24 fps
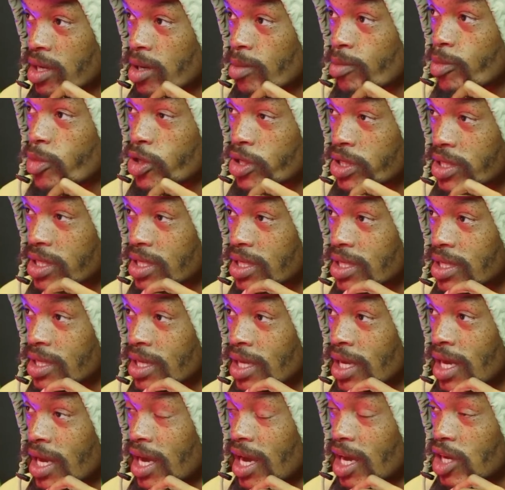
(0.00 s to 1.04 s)
person
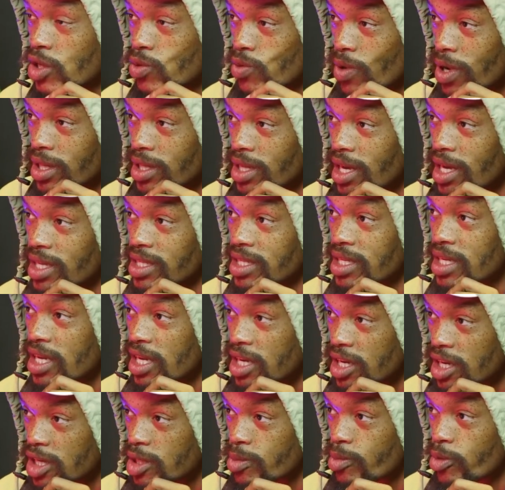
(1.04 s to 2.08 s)
as well as an
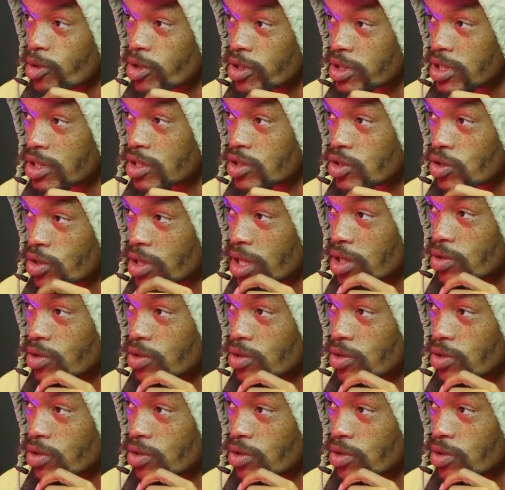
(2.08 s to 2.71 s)
English person, so that